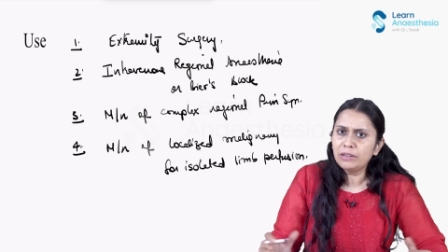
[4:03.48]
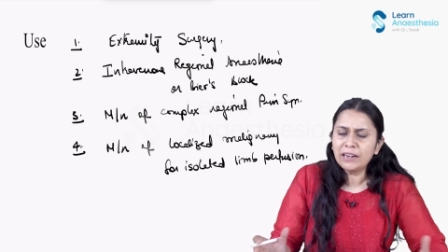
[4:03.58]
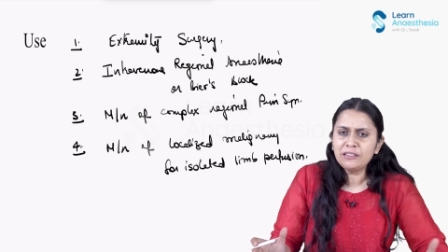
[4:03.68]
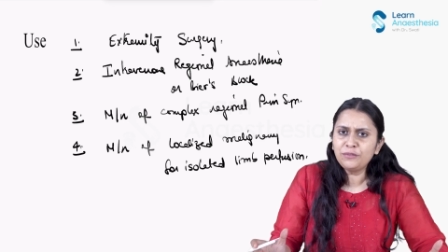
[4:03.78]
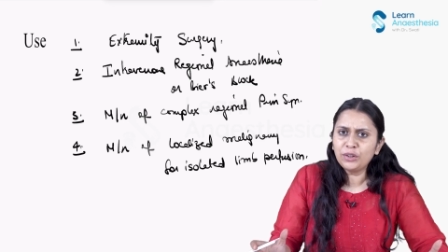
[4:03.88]
let
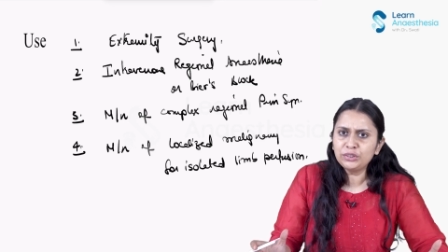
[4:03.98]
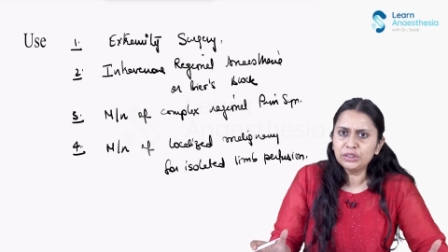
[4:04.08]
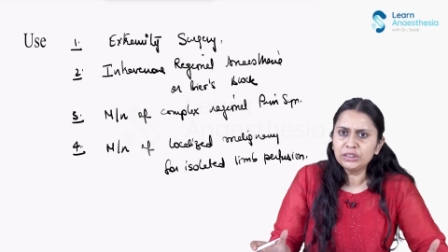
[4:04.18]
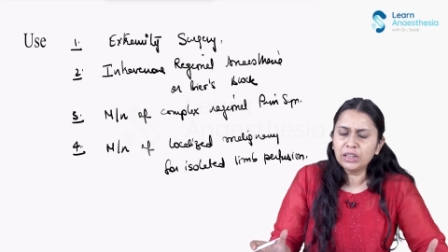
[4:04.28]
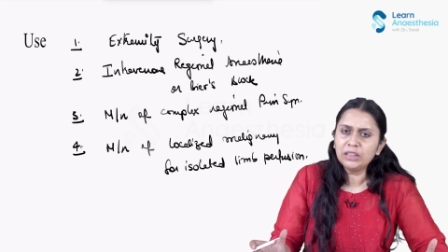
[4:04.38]
us first
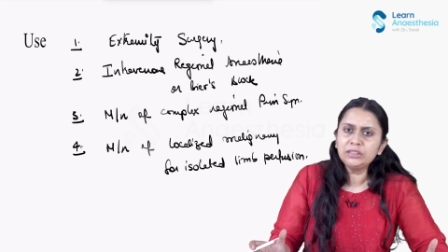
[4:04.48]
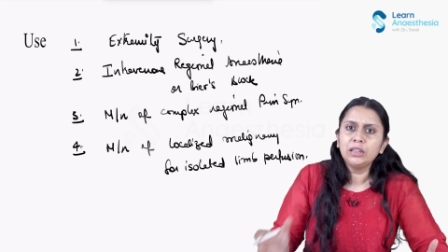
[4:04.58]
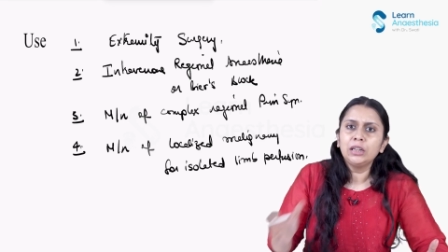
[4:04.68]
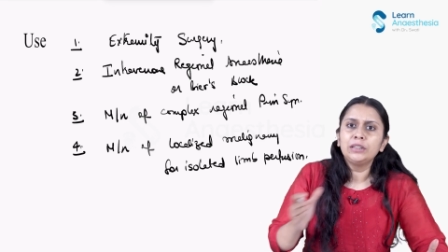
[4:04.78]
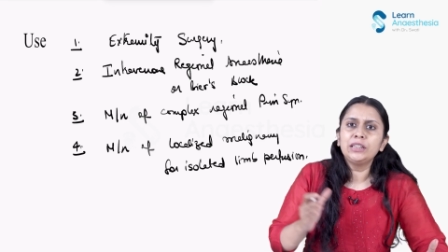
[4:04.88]
discuss
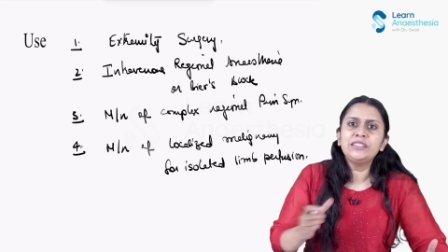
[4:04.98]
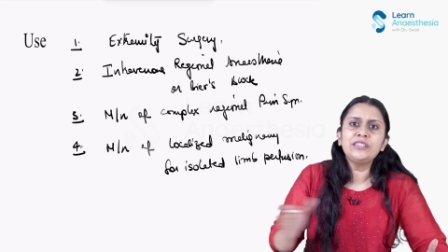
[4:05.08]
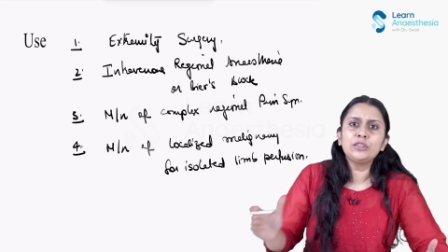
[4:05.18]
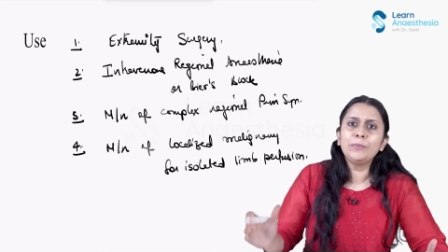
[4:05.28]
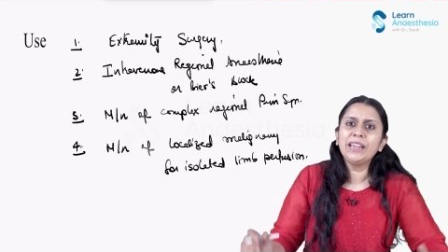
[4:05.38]
the
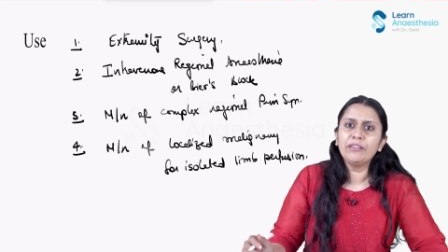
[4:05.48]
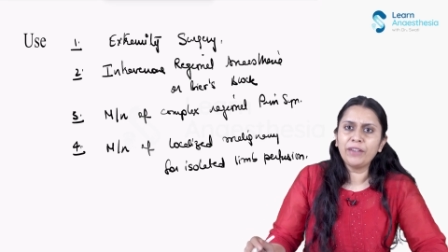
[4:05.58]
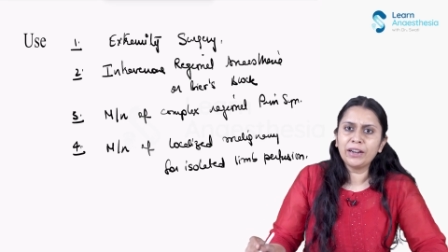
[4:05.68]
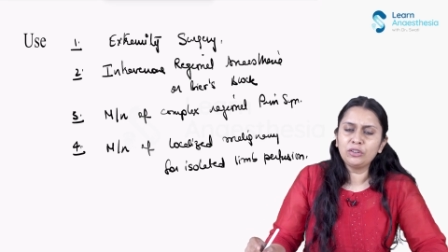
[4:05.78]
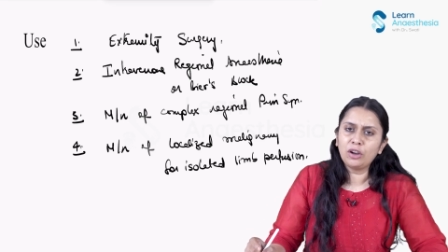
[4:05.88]
systemic
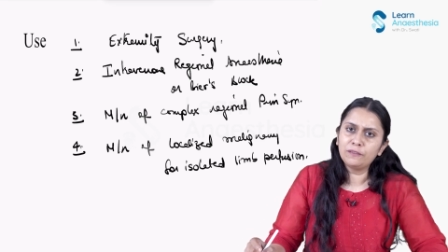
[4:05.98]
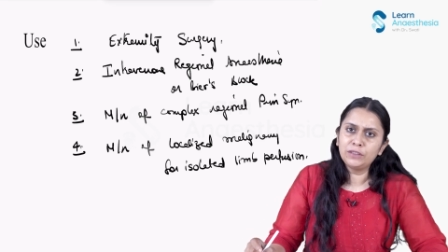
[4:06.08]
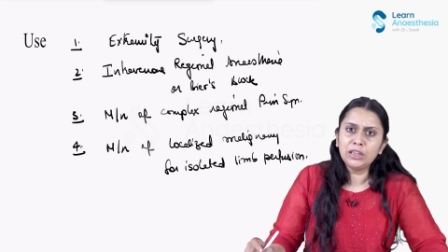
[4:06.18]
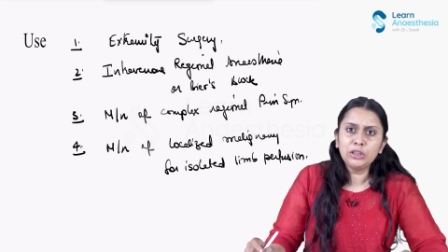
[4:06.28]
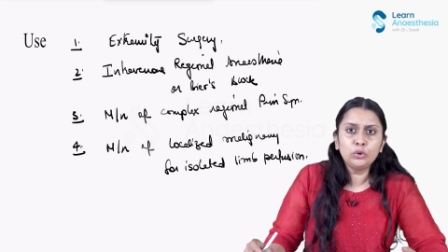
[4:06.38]
effect of
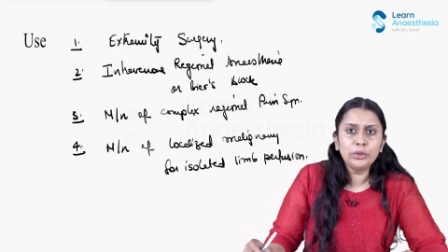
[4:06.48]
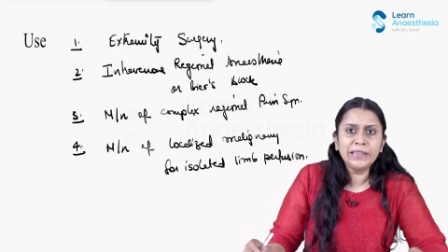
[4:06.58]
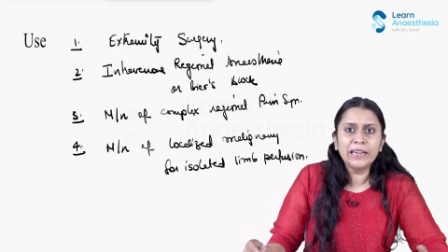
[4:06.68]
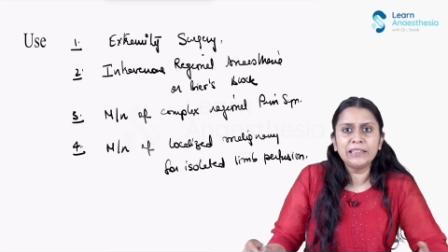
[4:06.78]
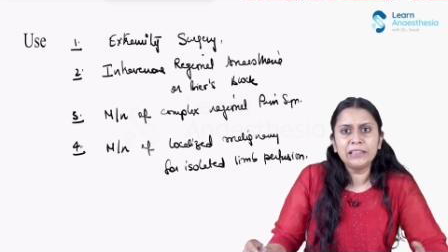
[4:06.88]
the
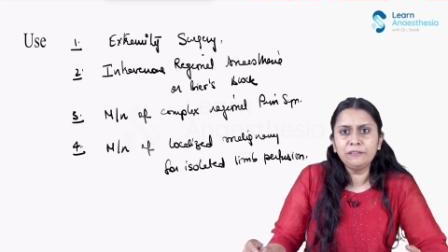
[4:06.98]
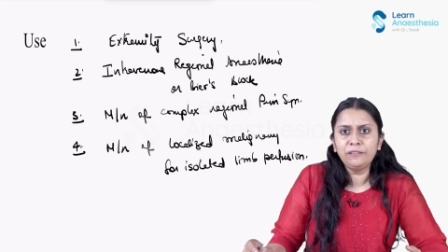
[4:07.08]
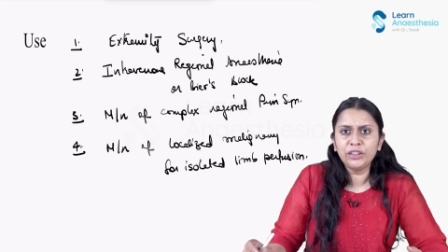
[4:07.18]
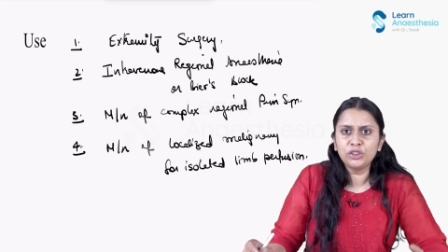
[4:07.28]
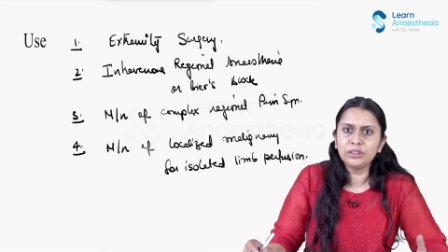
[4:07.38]
tourniquet
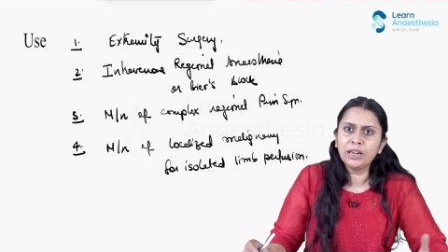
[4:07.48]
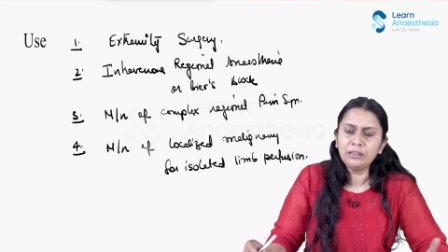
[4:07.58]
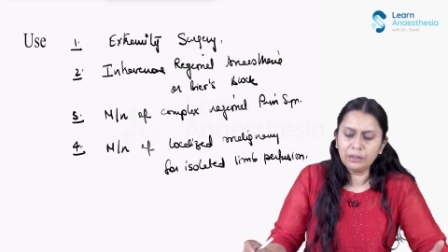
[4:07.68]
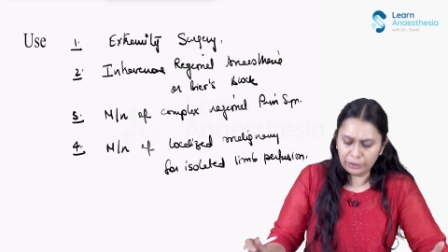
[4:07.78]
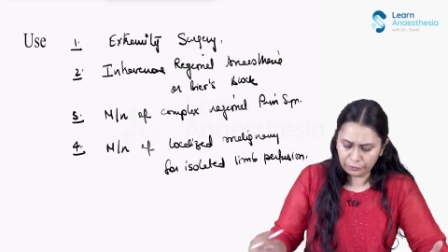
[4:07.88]
inflation and
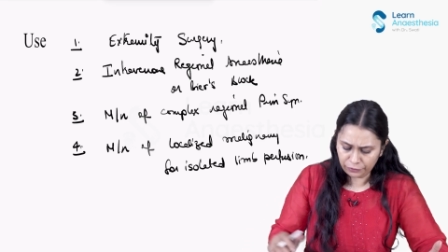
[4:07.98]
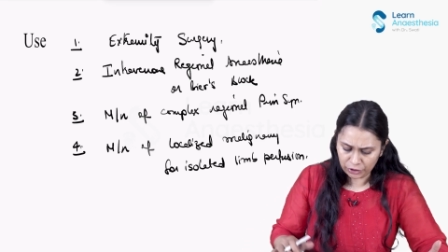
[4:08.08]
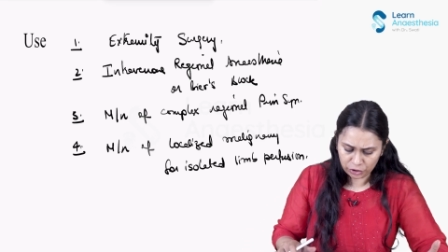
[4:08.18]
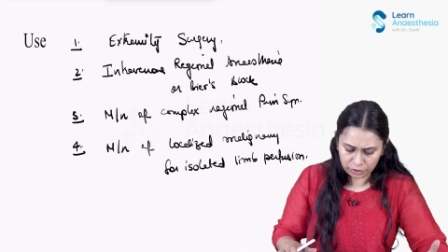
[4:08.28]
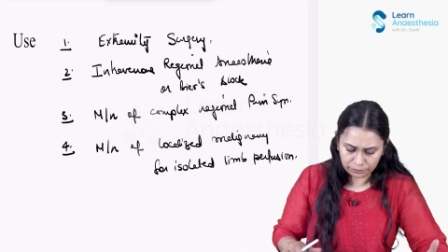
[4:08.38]

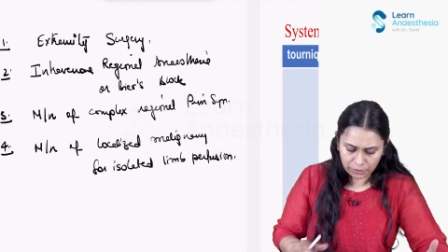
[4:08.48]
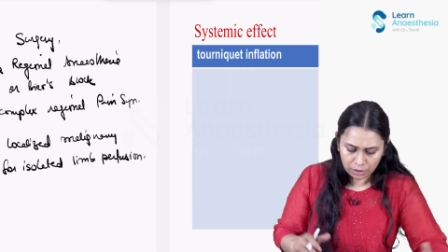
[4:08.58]
deflation.